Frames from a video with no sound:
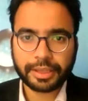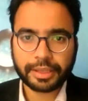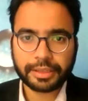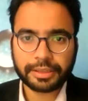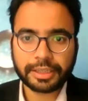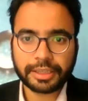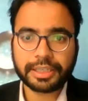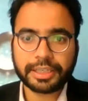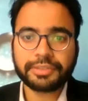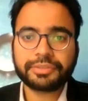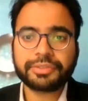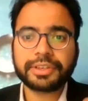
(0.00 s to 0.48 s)
The
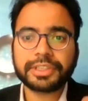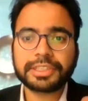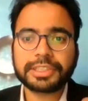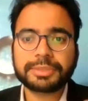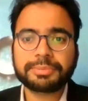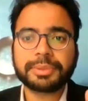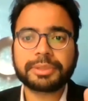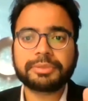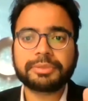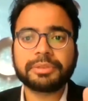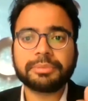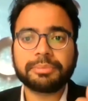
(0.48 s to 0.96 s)
difference
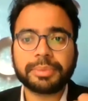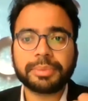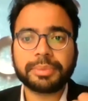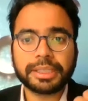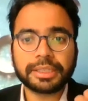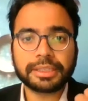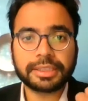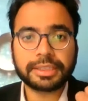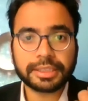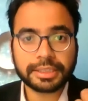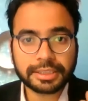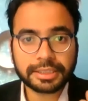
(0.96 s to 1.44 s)
between
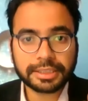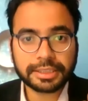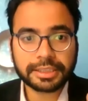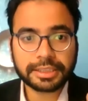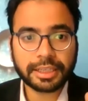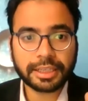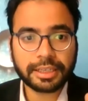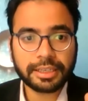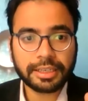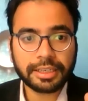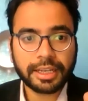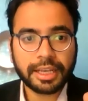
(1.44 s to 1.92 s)
being
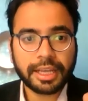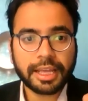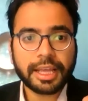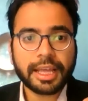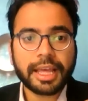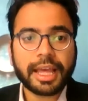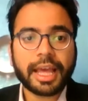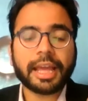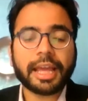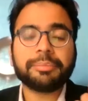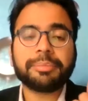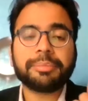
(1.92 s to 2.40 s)
digital
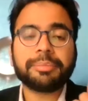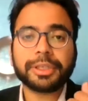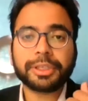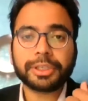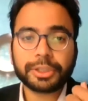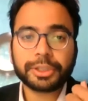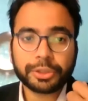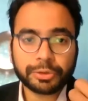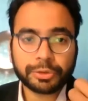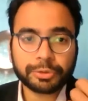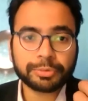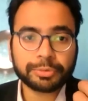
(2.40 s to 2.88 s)
and being
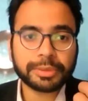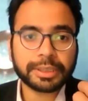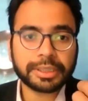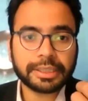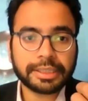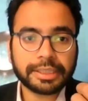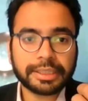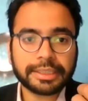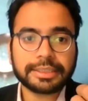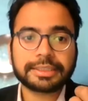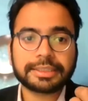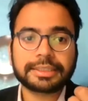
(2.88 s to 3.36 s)

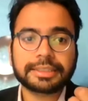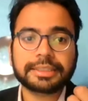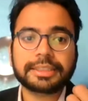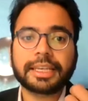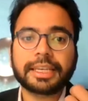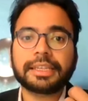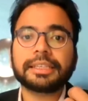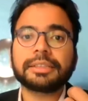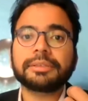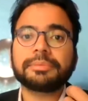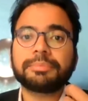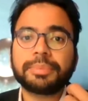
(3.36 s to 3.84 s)
human is
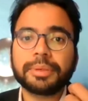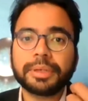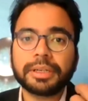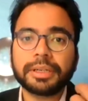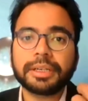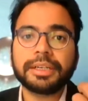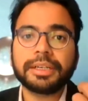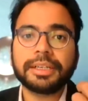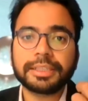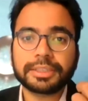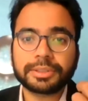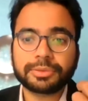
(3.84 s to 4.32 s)
getting
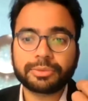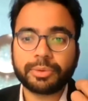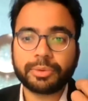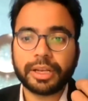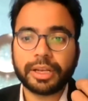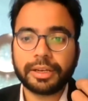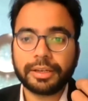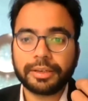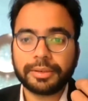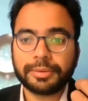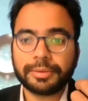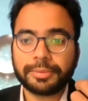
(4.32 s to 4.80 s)
blurred as
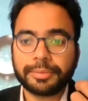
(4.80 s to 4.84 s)
well.